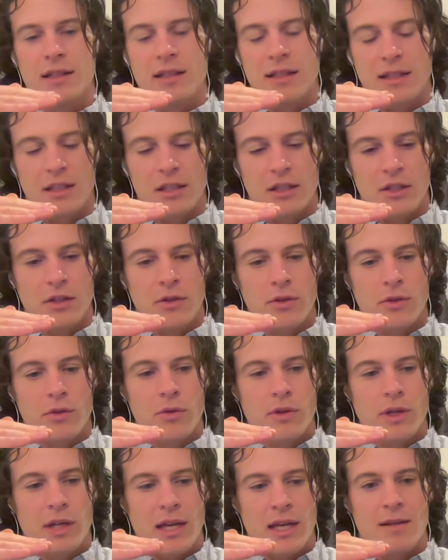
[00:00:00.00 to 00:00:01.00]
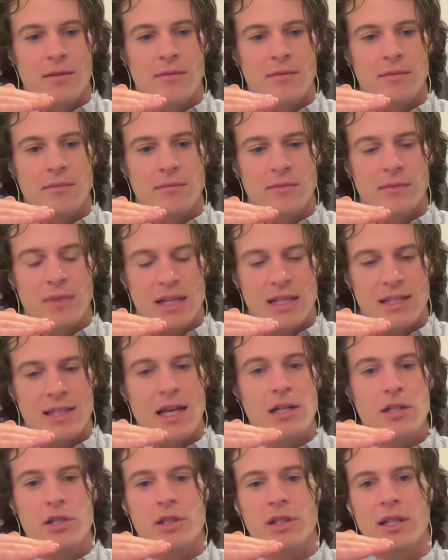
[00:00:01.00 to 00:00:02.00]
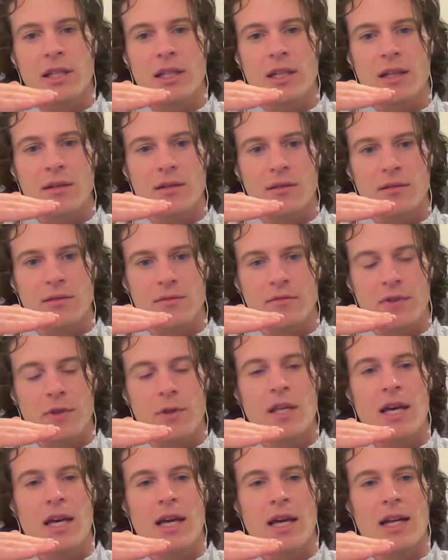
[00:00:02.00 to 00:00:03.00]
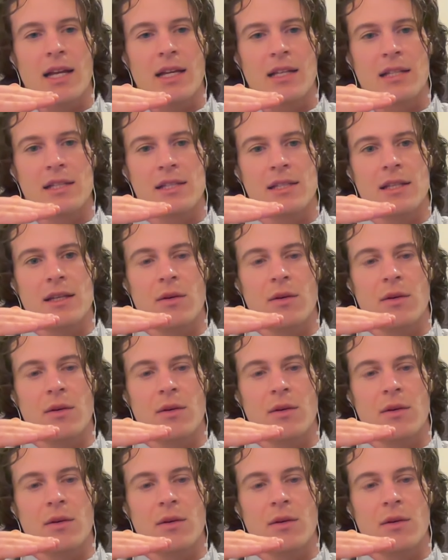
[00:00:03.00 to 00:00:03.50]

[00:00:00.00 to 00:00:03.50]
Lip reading: you can essentially view that as